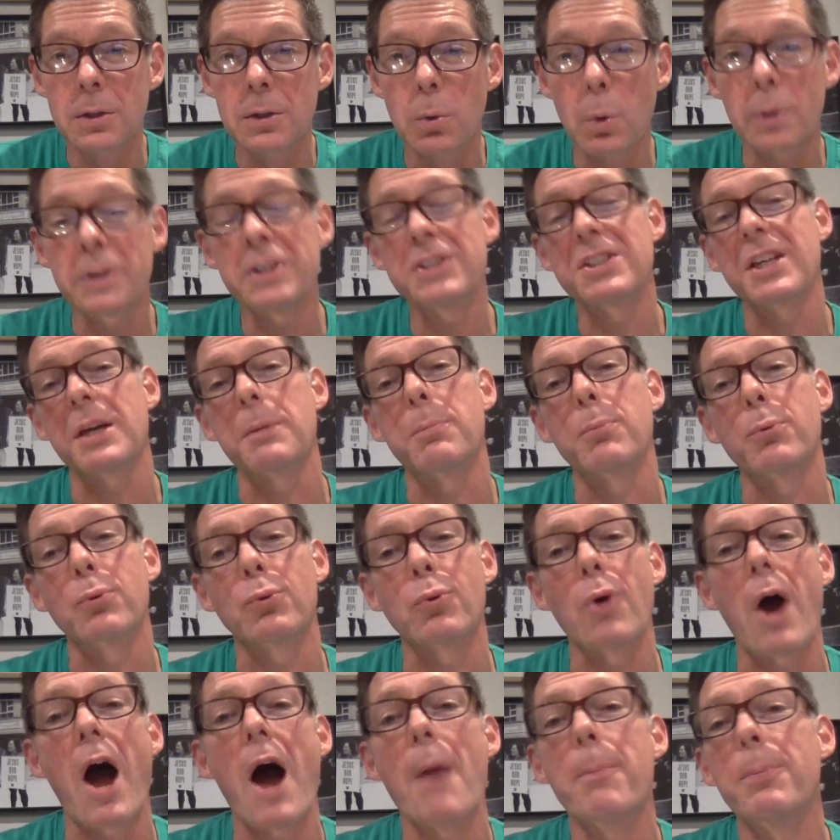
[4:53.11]
What is a
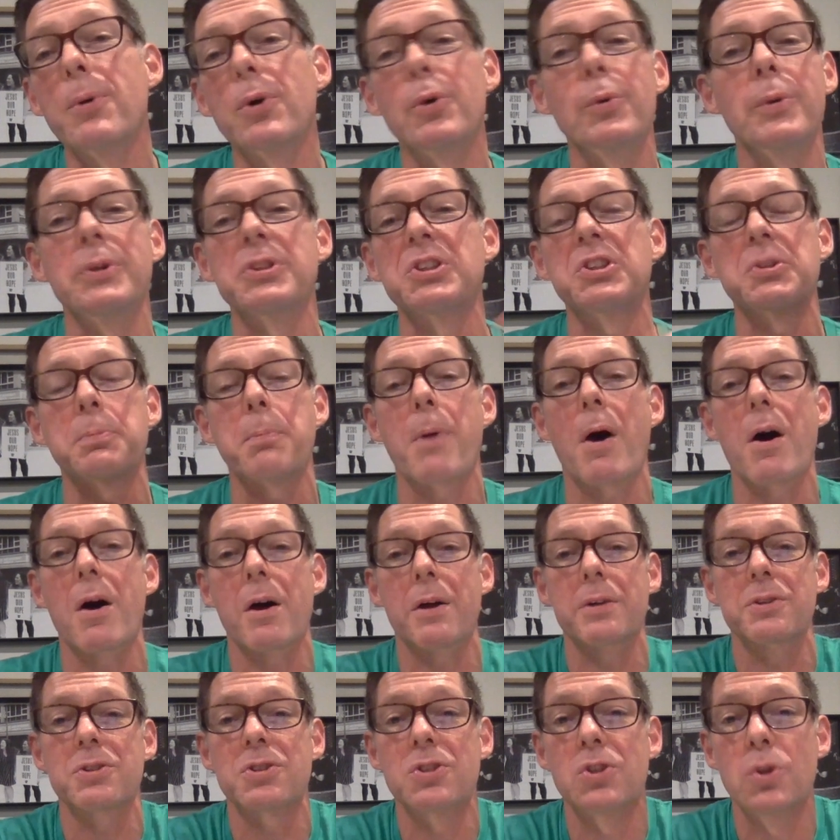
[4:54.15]
proper
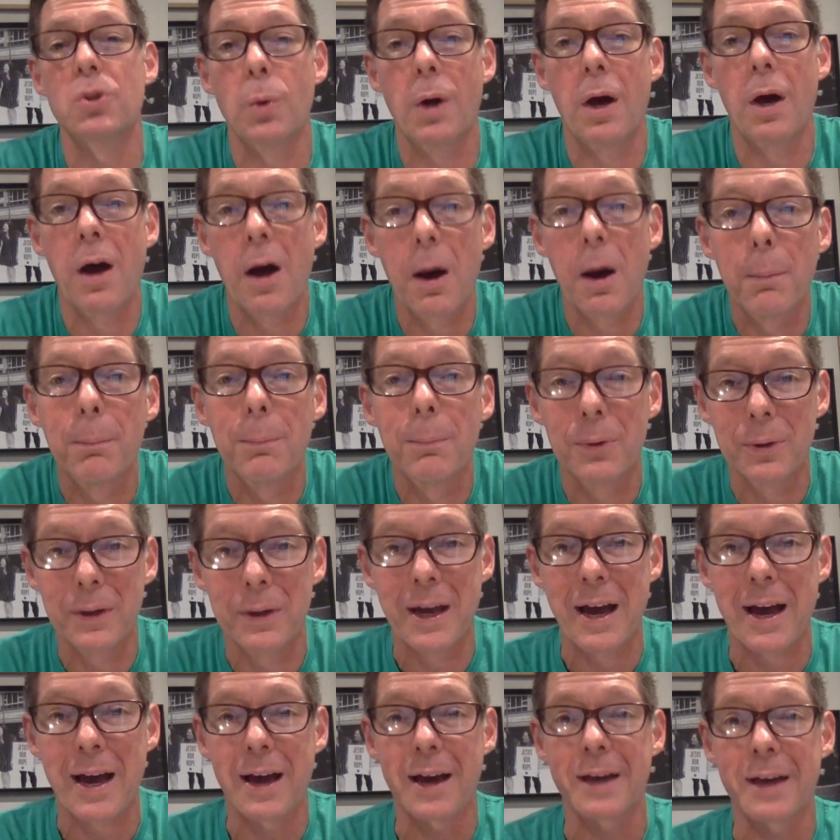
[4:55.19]
response to a humble
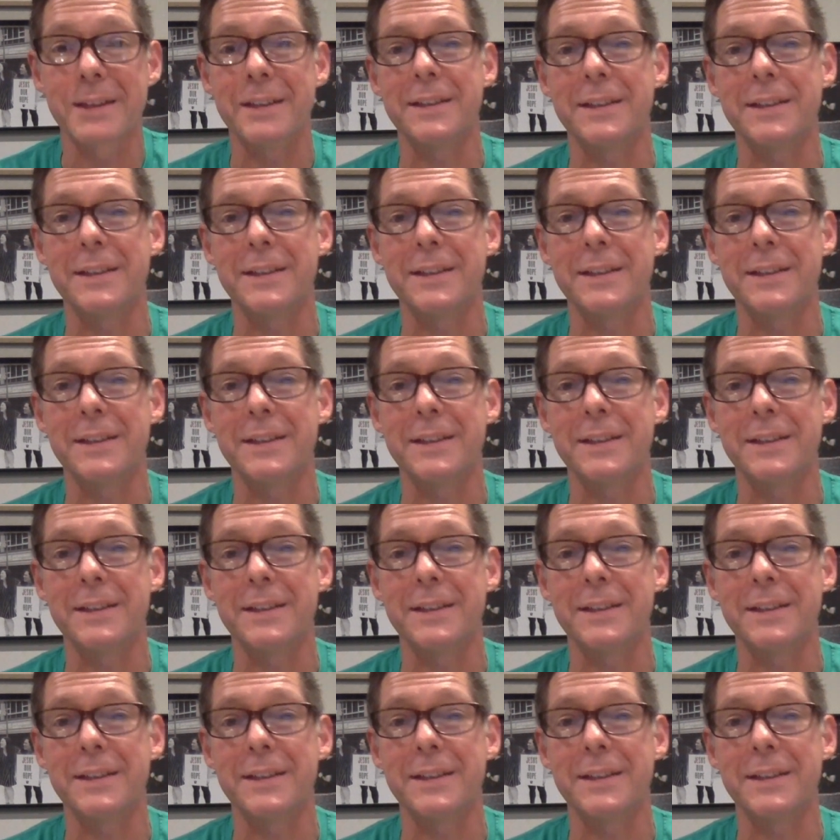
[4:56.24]
God?